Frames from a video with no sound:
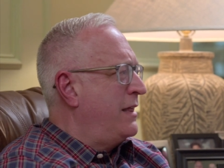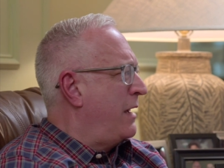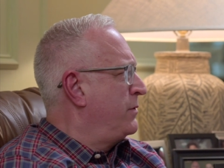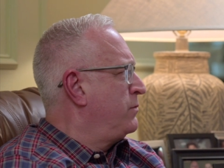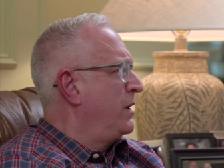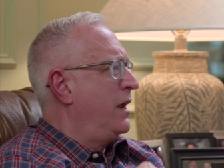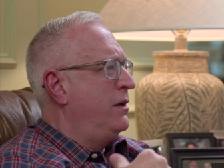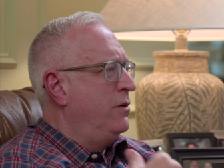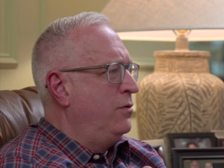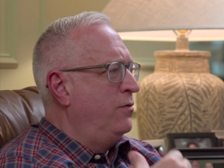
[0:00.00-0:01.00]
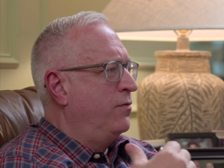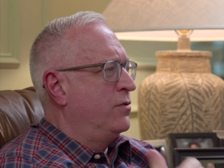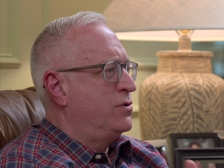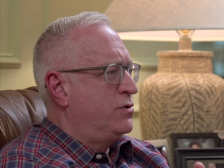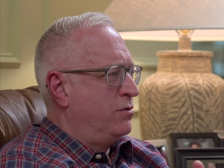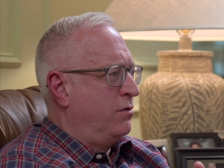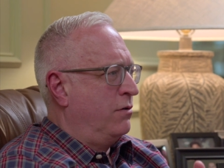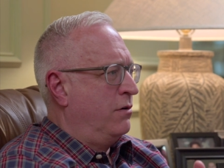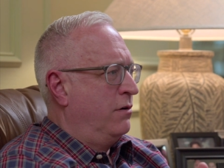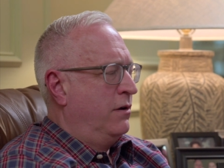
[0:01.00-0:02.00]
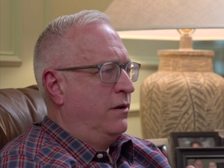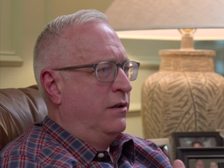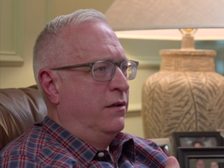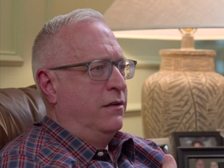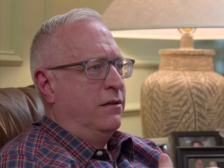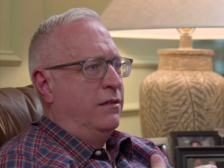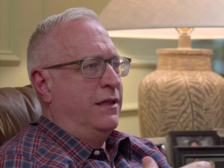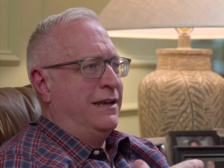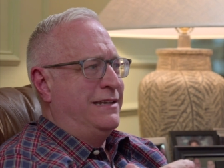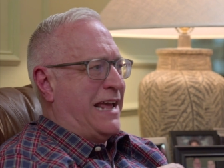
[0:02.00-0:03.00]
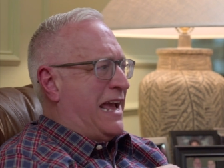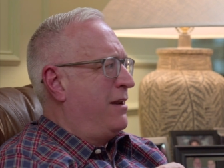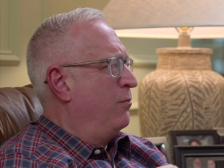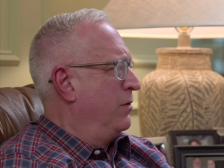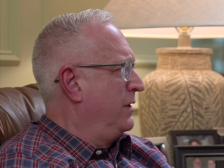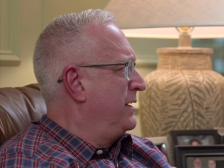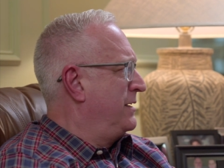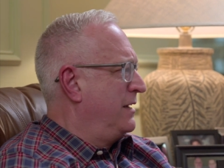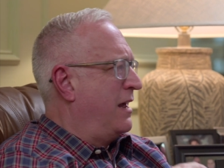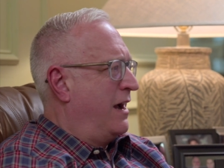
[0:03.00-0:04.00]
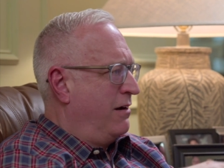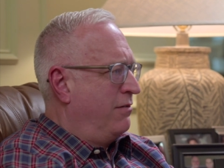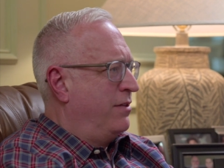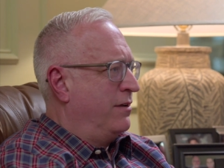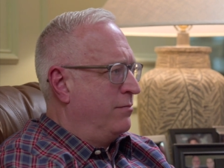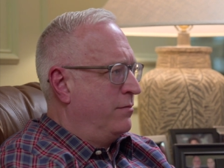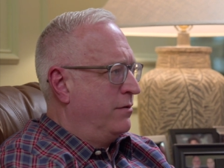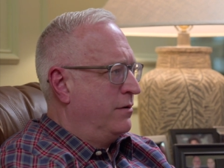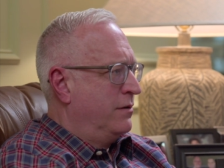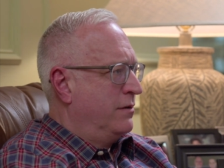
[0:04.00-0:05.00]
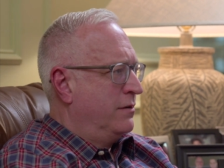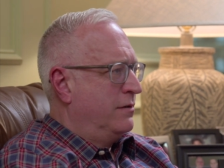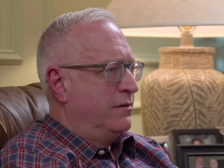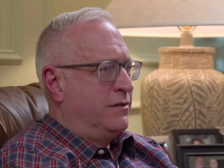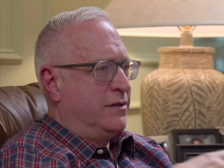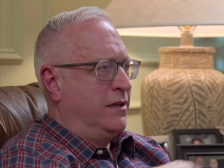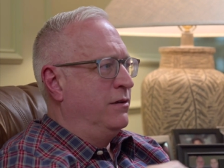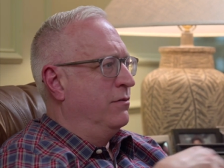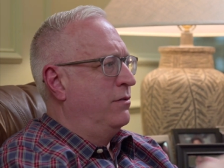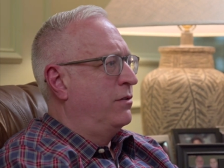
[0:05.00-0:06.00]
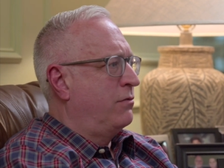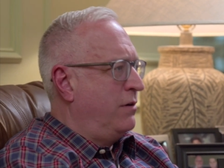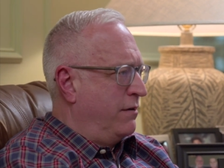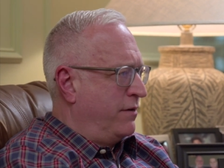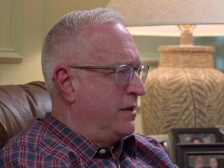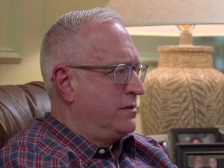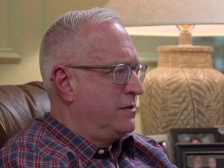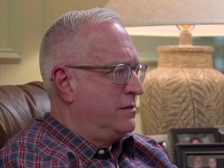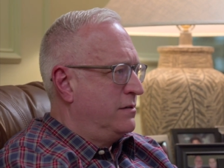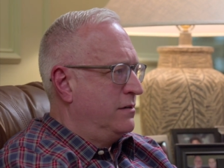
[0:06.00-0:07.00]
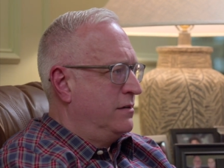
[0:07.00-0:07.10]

that was when I knew for sure that dad really did hire them to kill three of us.